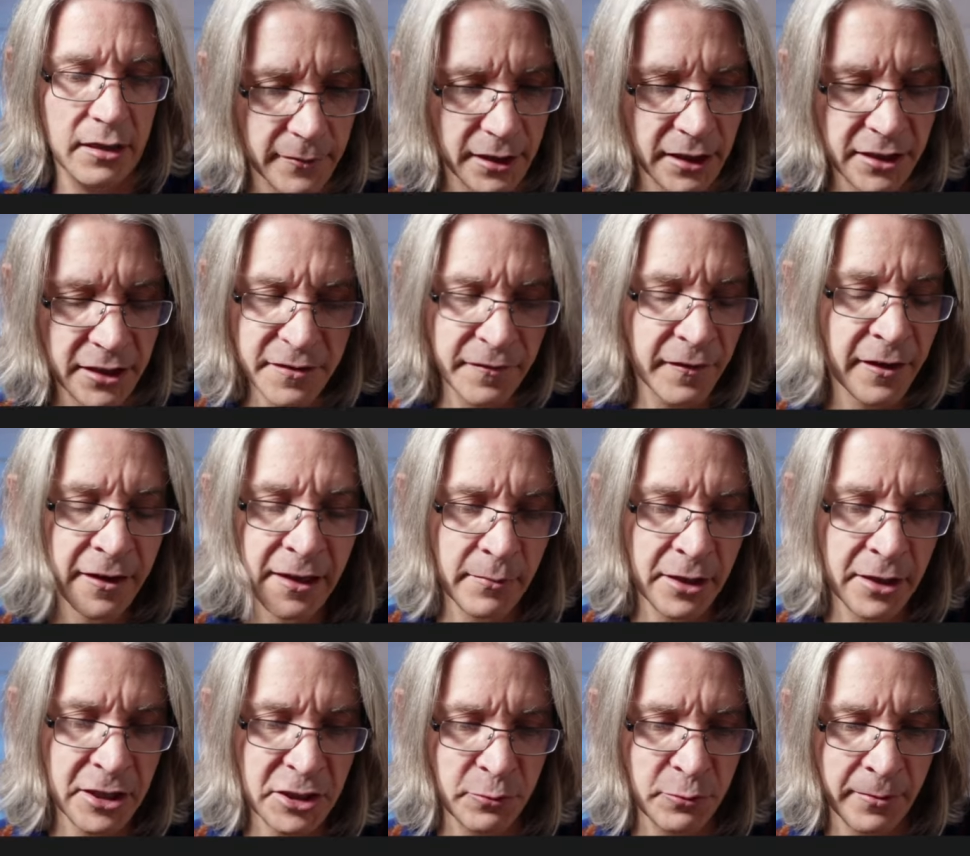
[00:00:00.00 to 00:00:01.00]
I just find that
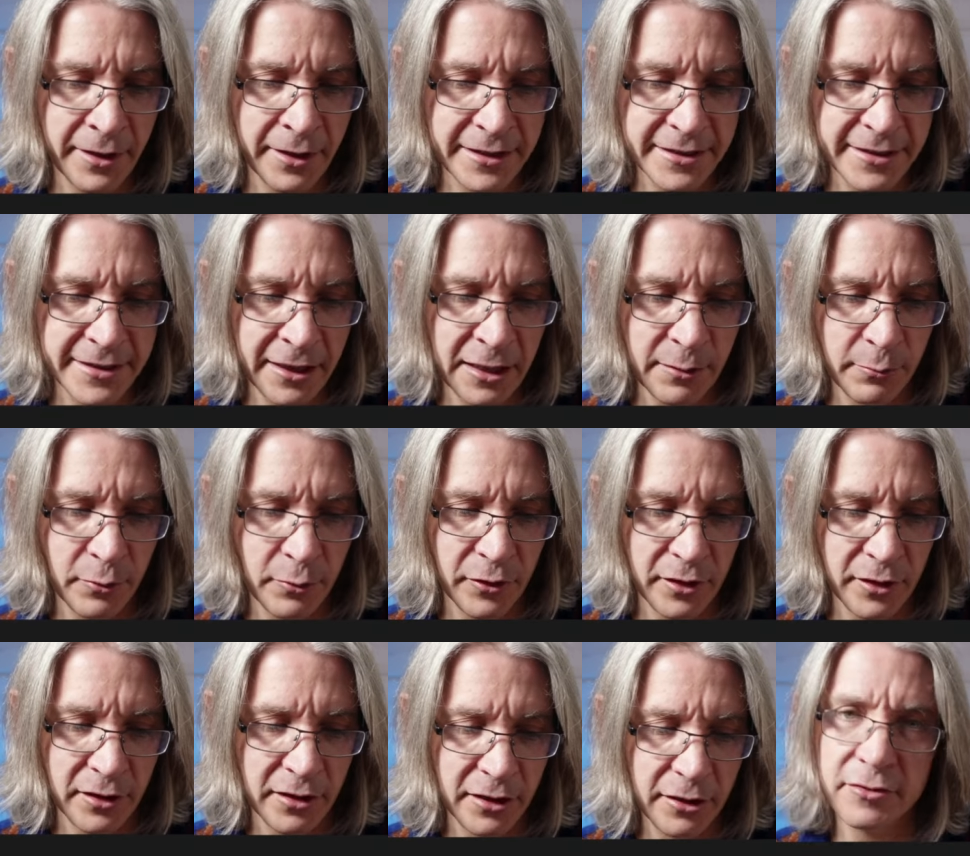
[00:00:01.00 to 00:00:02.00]
much more maintainable
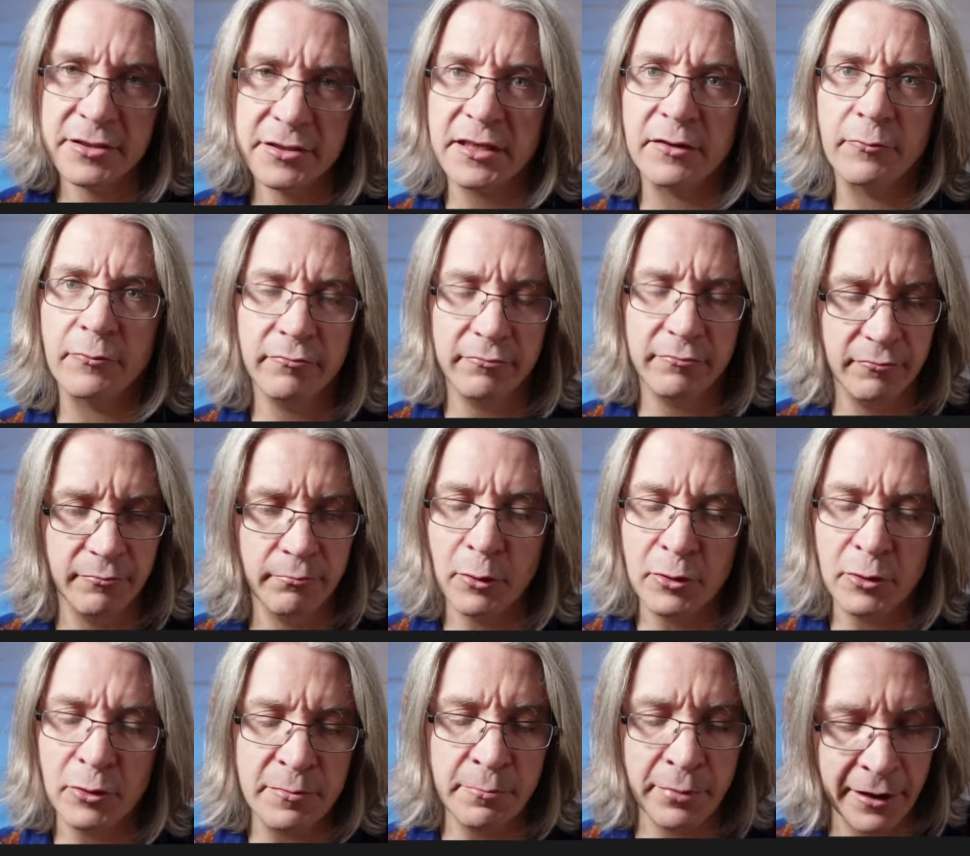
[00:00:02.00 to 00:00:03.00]
than using
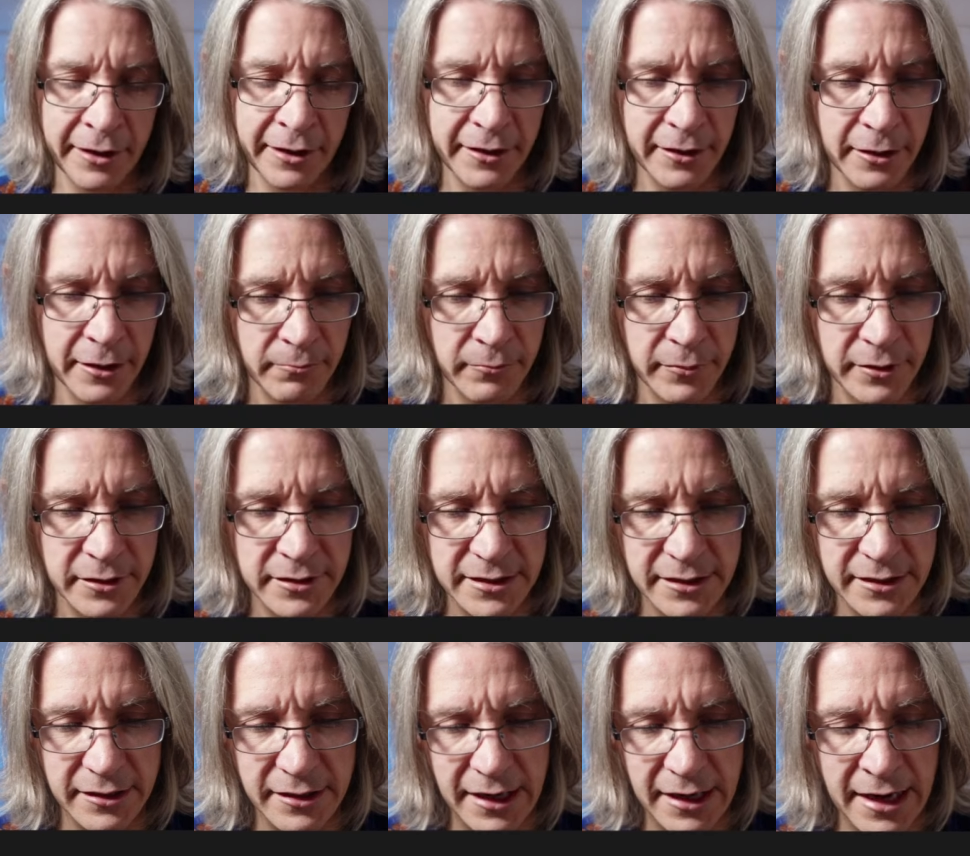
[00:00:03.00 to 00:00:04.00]
multiplied numbers.
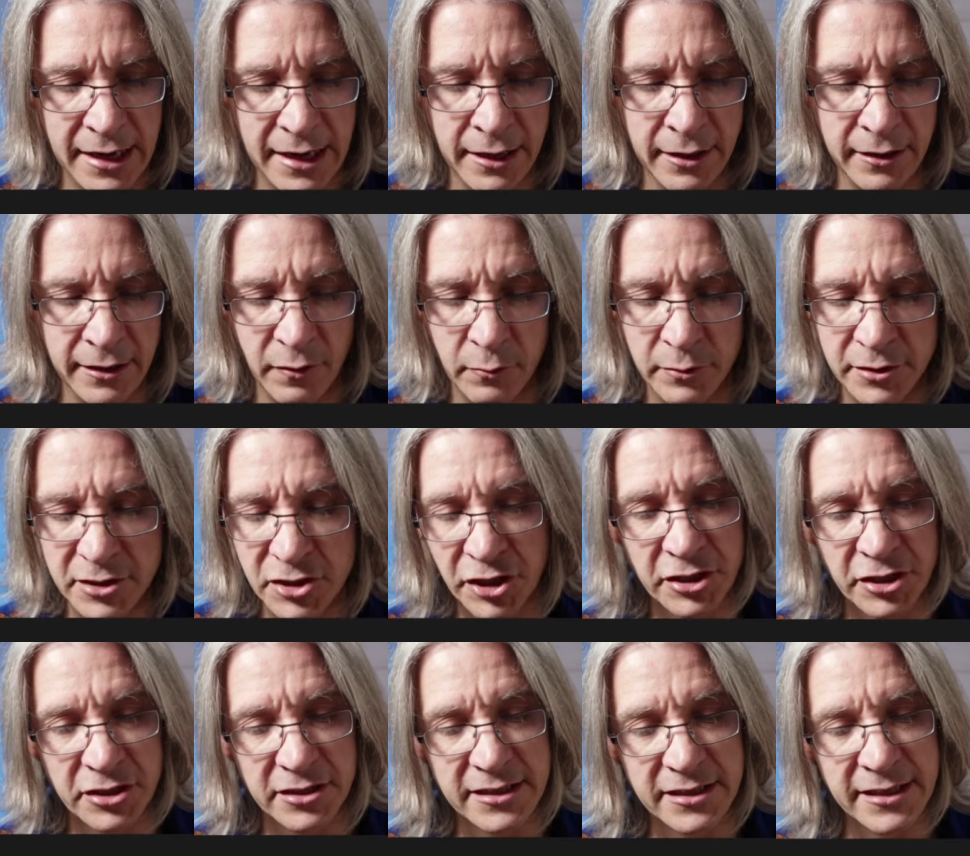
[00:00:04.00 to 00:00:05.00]
And if I want to
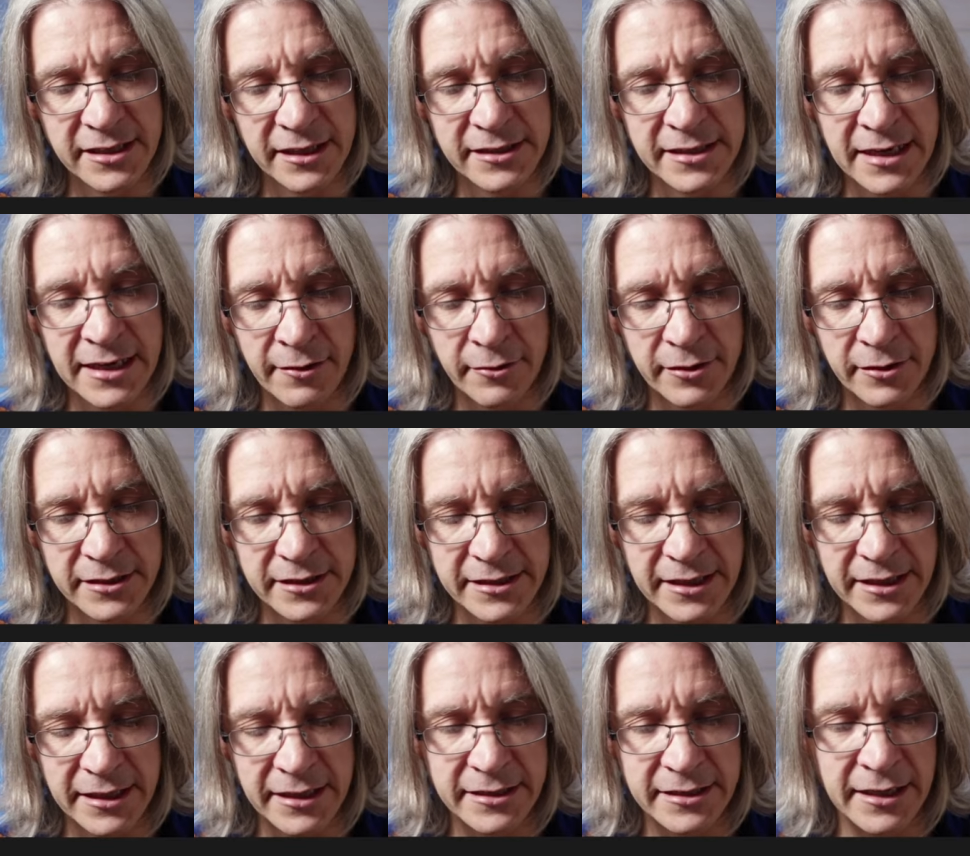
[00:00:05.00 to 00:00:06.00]
change it to 6 hours, it's
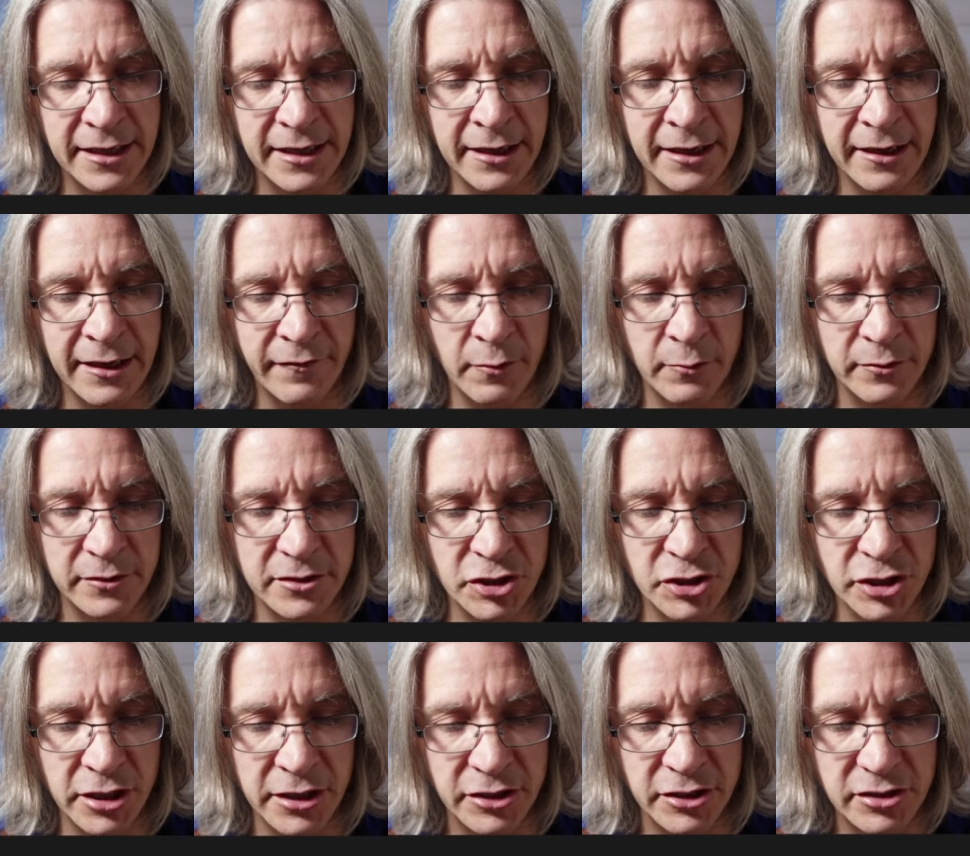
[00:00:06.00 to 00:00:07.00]
easy. If I want to
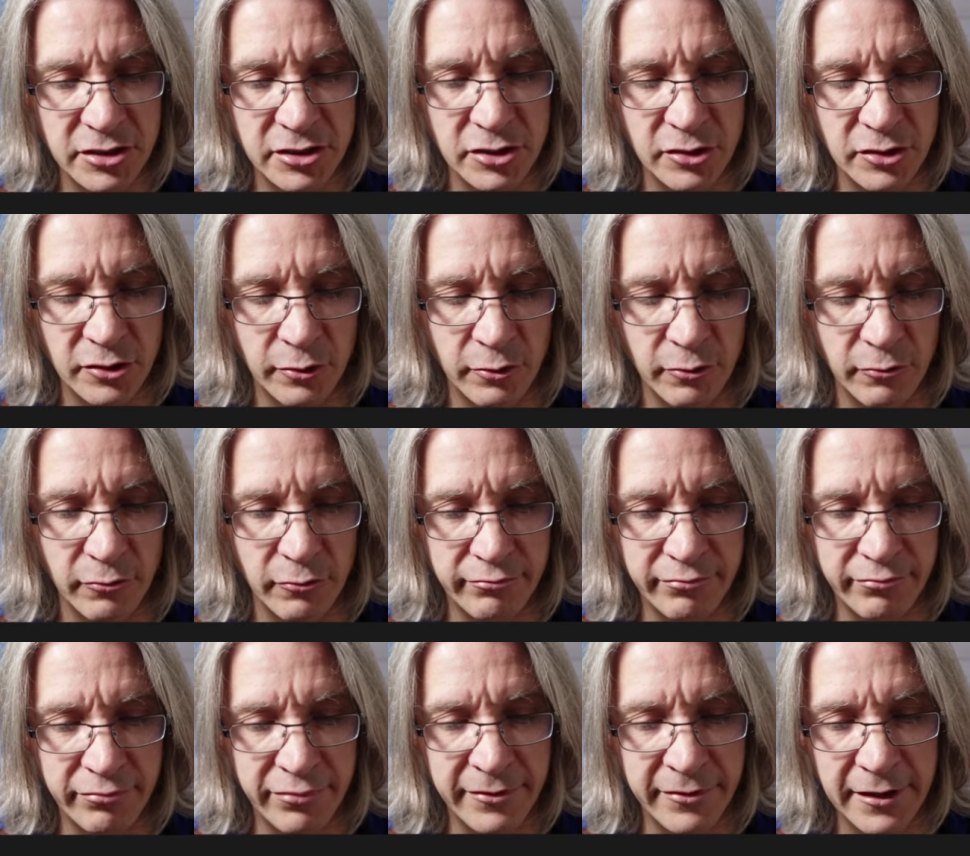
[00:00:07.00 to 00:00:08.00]
change it to
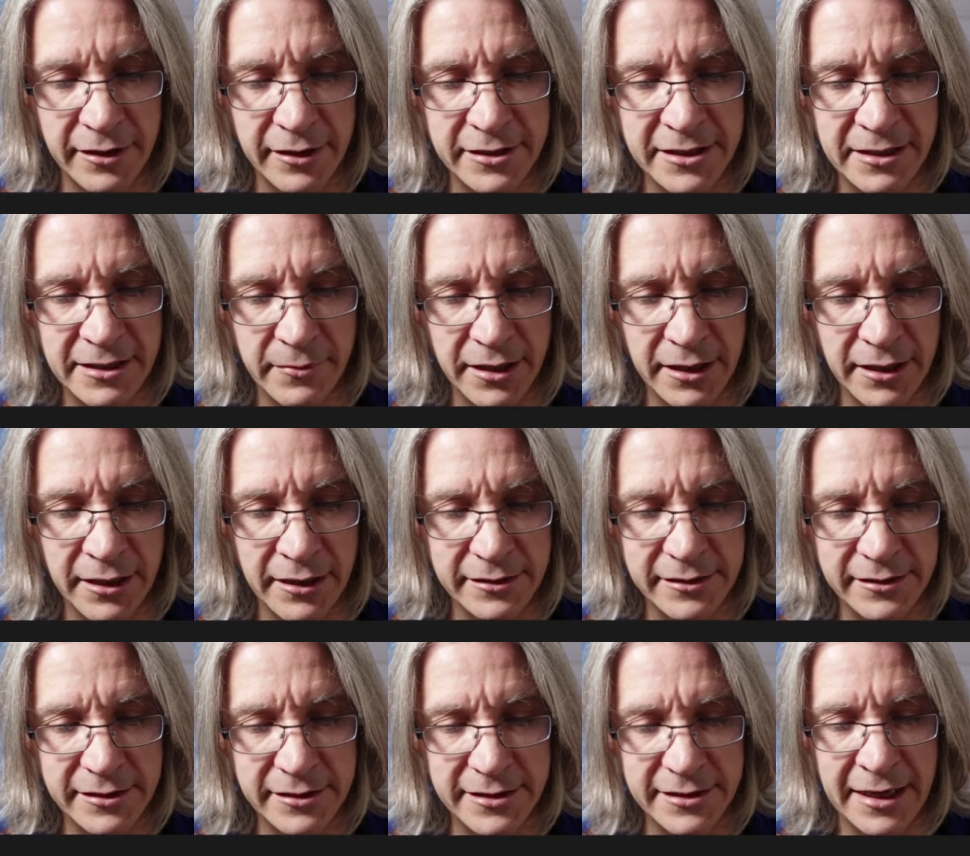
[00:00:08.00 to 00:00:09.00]
30
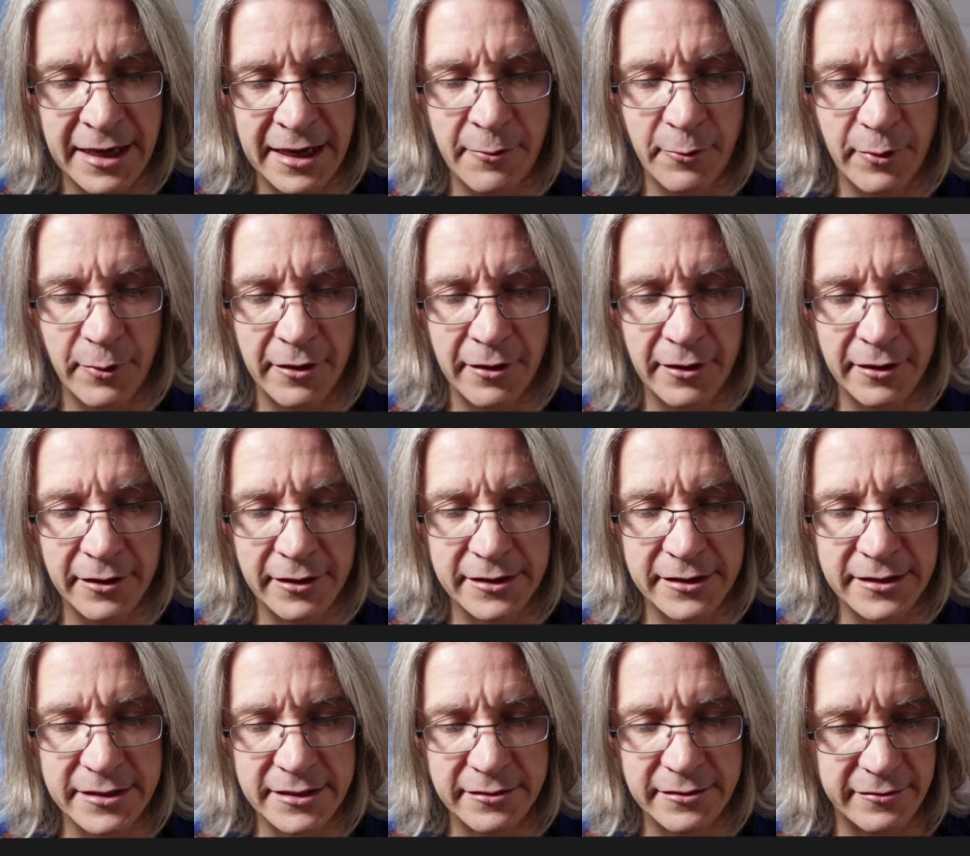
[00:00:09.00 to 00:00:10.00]
minutes, that
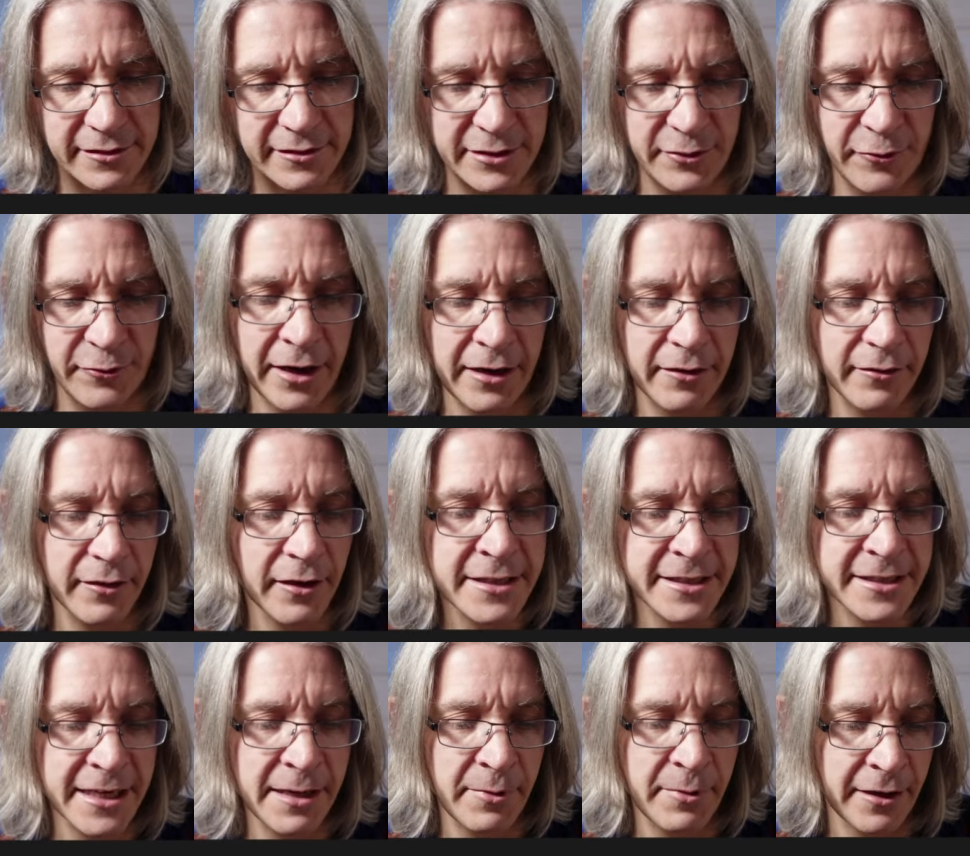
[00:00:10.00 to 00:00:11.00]
works. It's great.
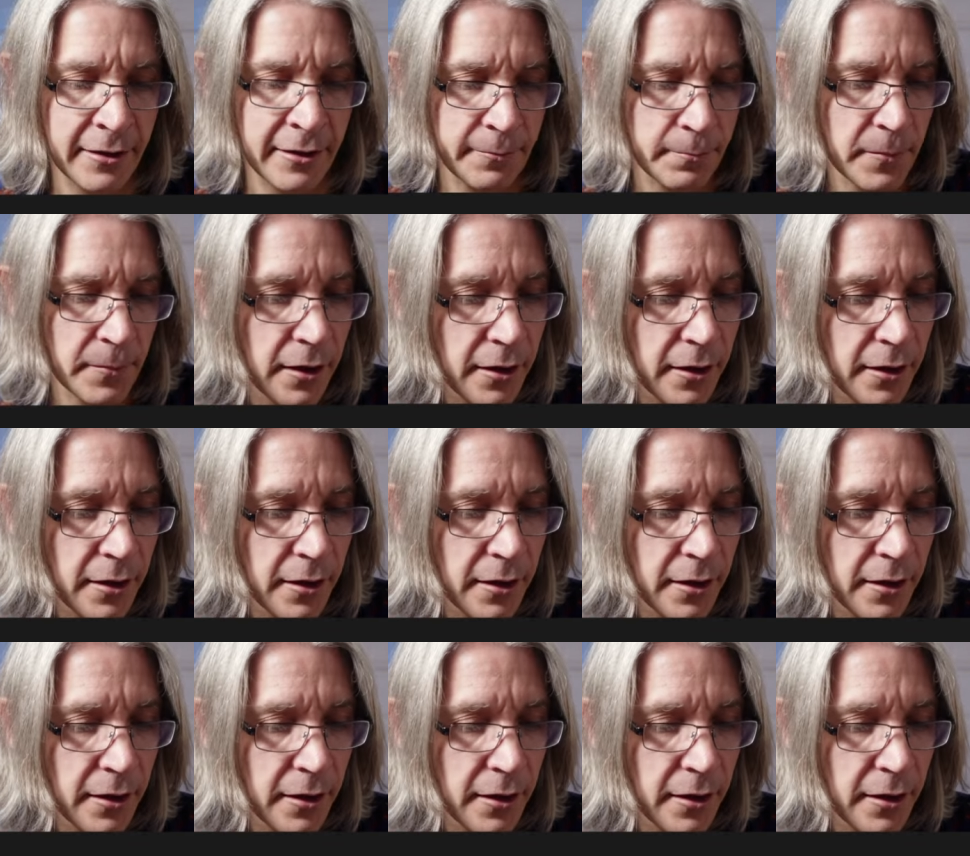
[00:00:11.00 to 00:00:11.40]
Nice API.